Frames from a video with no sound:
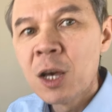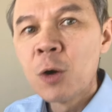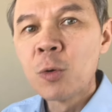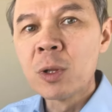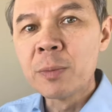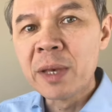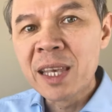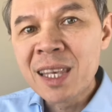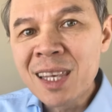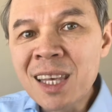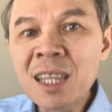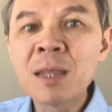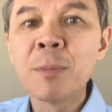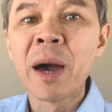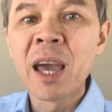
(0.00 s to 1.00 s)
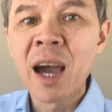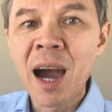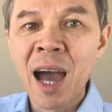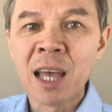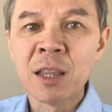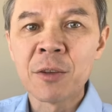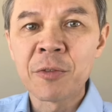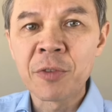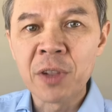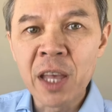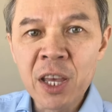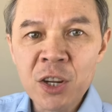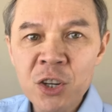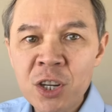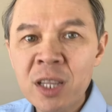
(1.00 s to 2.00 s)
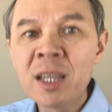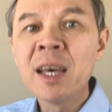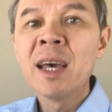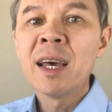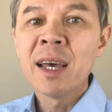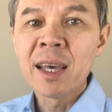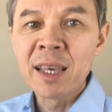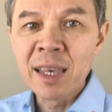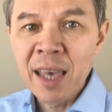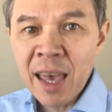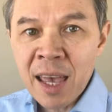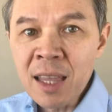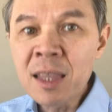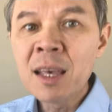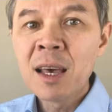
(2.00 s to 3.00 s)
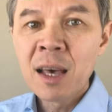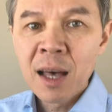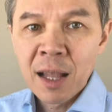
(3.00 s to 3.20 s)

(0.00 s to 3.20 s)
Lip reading: will be hit by high inflation again